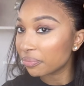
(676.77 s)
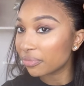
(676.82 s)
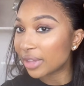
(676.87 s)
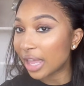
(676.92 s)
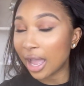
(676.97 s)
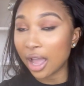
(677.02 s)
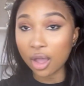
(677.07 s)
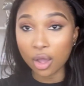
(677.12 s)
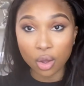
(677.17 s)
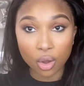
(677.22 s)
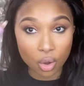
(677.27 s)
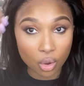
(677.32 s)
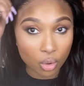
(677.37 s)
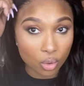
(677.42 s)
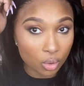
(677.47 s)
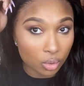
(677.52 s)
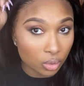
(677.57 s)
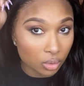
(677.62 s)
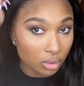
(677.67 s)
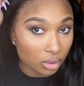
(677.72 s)
that
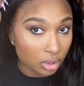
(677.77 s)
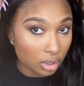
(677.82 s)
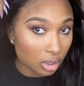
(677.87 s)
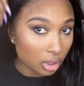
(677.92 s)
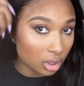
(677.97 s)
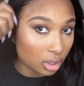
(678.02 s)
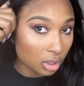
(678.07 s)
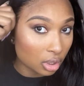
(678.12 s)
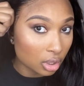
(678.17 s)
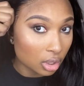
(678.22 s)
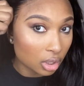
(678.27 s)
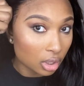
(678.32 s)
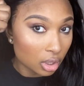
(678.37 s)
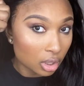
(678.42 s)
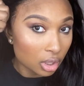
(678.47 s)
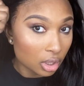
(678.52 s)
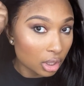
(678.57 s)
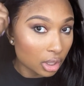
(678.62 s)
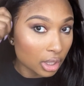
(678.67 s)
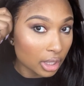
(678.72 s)
hold
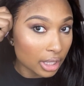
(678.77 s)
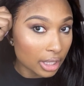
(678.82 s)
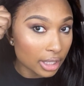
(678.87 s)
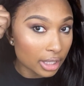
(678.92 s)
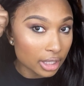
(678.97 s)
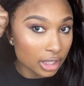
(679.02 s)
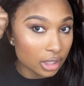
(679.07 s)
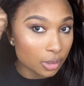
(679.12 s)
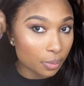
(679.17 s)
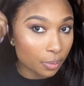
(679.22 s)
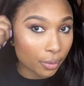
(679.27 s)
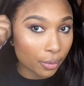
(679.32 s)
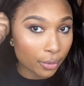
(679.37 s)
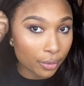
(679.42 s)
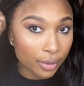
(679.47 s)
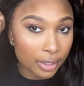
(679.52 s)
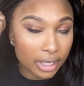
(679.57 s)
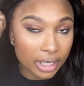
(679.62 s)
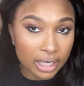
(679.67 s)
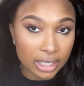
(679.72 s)
is
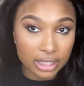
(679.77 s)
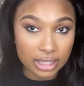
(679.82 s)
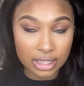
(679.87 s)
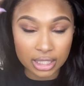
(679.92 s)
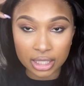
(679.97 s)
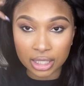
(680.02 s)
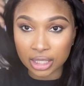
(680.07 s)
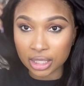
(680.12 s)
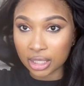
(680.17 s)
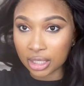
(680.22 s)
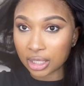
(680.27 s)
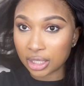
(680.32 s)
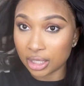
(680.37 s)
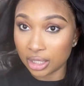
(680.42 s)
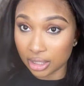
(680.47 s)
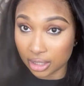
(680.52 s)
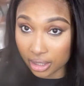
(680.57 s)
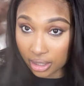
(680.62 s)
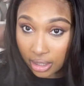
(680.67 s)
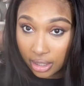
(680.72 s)

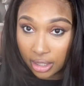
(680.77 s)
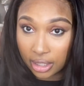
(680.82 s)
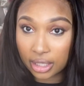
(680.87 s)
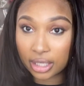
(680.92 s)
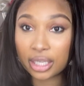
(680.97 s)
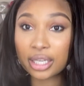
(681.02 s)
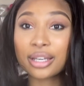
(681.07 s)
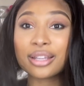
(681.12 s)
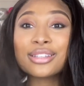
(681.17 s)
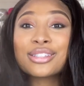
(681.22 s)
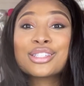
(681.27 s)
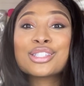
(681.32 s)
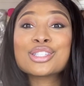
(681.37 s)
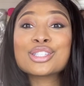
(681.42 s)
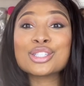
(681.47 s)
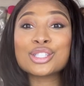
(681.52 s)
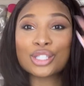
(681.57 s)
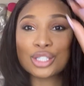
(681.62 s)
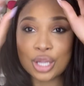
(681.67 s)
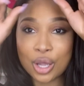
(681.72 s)
pretty good.
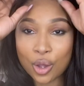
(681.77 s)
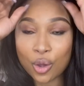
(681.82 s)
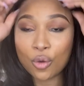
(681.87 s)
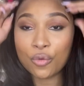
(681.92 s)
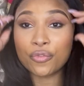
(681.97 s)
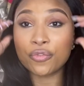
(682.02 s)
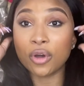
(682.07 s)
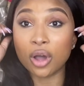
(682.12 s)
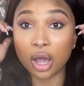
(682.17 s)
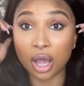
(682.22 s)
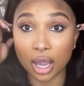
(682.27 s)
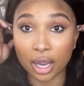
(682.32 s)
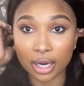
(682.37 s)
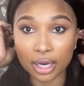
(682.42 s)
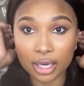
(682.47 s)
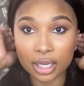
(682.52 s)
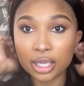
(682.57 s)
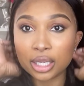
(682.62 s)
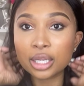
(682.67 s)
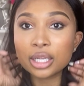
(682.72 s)
So far,
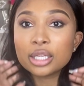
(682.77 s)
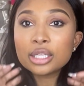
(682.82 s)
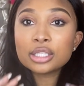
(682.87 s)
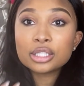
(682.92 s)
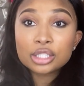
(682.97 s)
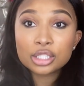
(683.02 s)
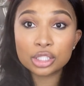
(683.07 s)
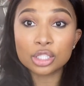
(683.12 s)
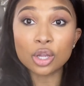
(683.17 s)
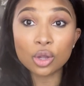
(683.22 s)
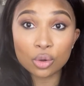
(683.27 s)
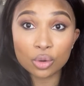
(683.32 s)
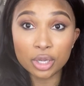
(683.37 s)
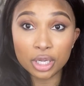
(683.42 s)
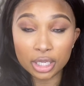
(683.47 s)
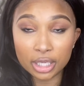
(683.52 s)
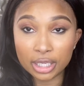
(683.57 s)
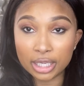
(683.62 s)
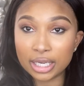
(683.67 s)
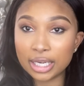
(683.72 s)
so
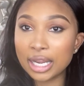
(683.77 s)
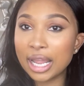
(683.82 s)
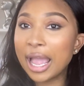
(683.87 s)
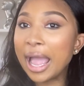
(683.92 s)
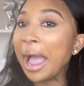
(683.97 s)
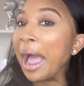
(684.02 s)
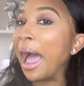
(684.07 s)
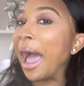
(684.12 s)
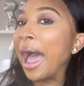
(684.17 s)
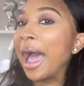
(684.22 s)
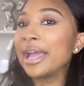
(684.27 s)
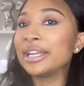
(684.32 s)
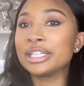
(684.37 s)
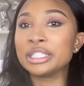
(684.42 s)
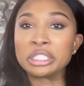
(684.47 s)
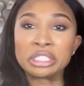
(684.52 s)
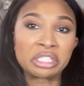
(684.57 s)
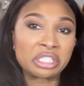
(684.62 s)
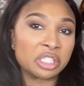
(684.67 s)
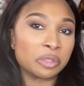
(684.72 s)
good. I
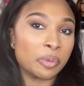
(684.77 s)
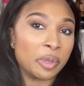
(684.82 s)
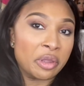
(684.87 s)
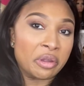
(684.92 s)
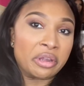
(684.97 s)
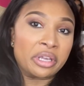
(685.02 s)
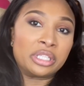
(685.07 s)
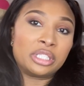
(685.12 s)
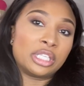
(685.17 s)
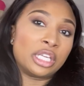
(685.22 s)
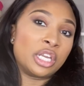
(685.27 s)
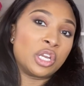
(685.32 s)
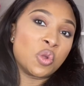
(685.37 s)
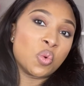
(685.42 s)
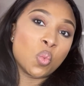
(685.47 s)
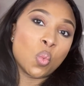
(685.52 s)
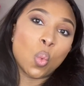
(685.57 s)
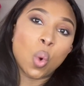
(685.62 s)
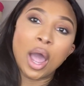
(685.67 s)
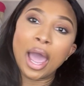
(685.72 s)
didn't experience any
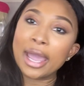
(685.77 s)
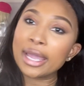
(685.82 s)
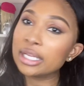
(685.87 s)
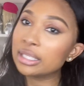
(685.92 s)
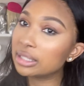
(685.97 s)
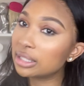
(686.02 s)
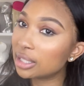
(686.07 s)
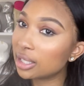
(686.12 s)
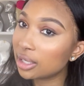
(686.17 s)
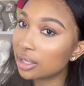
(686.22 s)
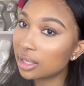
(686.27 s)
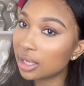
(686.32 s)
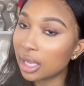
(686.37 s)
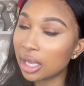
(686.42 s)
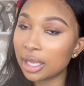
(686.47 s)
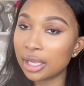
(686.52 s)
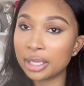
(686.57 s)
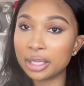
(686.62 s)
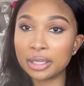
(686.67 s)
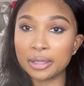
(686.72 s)
white.
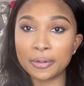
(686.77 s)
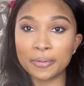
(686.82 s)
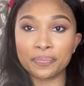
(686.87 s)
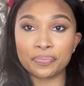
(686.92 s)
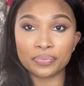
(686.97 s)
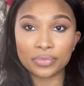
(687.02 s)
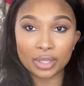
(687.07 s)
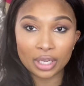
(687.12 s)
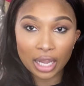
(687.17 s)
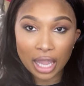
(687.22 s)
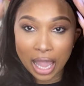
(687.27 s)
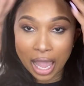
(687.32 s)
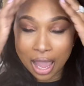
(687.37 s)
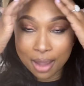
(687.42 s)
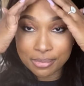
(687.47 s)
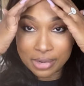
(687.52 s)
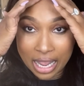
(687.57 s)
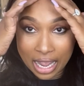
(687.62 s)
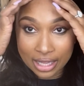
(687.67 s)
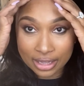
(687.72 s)

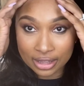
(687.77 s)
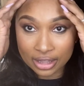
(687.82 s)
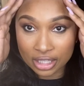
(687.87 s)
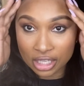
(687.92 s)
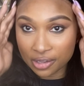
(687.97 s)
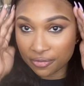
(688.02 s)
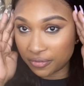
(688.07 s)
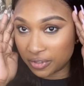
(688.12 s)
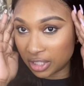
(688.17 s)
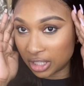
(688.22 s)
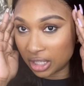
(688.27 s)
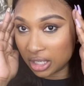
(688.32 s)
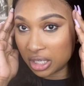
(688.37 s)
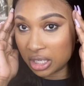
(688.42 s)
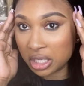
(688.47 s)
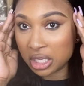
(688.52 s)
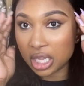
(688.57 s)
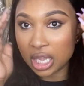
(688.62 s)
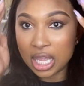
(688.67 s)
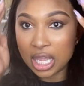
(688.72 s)
I'm not
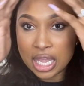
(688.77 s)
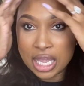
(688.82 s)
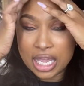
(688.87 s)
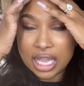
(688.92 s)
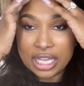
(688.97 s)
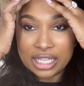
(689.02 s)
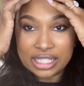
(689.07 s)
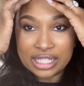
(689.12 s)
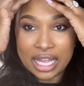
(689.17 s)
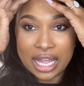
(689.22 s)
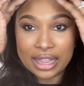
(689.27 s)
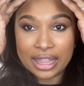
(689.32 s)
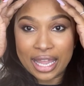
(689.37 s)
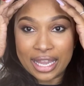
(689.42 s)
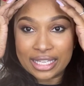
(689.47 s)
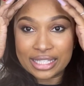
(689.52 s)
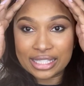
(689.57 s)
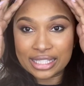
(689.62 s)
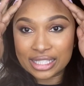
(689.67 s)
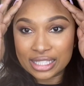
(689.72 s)
lifting. It's not
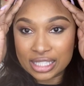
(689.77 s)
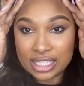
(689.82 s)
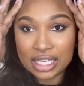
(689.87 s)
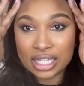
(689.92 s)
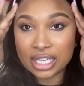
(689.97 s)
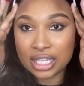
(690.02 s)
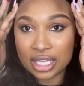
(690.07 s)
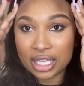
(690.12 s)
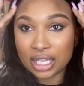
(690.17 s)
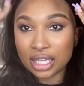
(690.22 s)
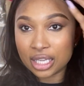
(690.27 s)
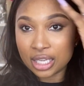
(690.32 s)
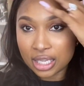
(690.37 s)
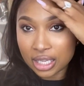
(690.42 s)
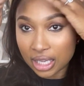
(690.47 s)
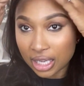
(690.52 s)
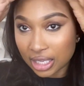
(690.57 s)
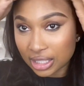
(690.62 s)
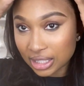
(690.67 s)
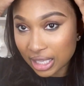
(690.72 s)
like
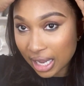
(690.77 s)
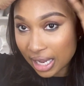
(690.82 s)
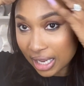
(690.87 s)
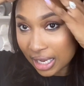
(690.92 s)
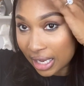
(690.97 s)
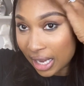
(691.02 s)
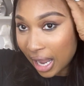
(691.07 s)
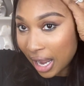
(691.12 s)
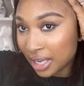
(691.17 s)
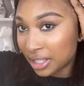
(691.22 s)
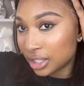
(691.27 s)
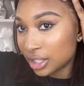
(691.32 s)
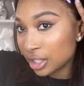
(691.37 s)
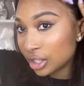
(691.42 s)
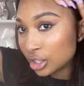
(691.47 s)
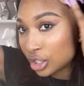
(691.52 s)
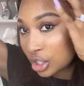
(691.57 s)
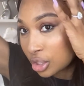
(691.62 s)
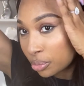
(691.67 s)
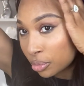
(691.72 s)
sticky. It's like nice
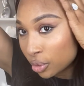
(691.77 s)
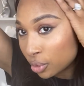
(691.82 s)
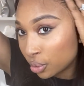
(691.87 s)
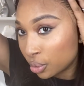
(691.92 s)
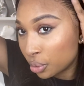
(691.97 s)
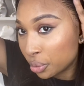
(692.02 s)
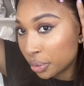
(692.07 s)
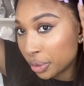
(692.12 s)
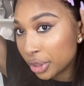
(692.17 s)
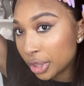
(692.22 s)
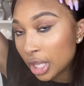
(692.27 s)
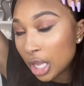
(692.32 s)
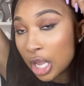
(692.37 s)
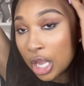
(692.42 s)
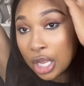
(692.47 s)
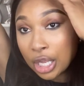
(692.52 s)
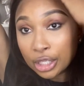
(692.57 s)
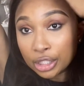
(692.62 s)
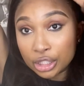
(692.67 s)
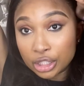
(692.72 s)
and smooth.
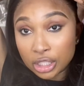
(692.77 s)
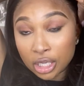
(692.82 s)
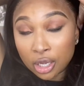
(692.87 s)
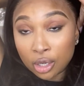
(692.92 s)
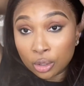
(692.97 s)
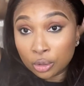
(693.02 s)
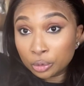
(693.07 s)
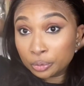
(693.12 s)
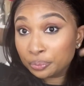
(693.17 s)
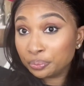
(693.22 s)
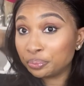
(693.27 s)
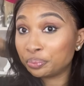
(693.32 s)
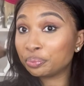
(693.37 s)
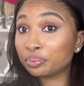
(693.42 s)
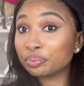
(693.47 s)
So,